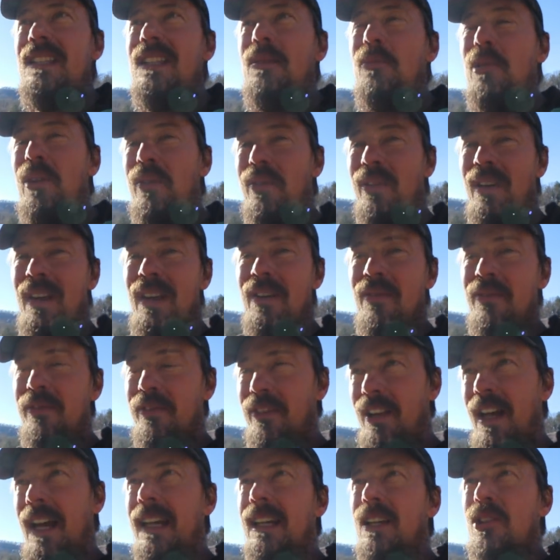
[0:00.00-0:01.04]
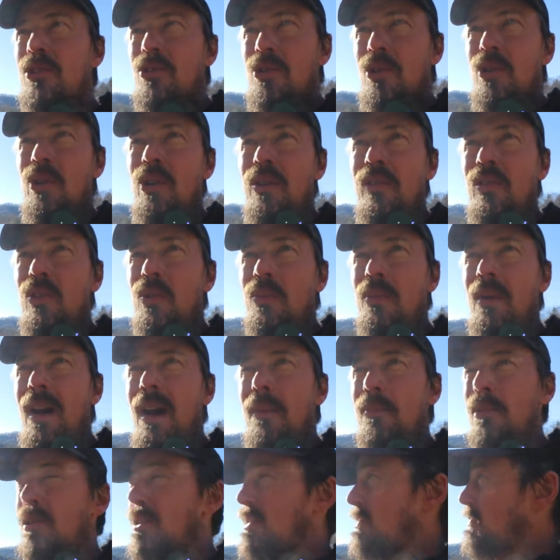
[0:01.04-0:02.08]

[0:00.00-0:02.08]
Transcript: someone flying a drone over your property?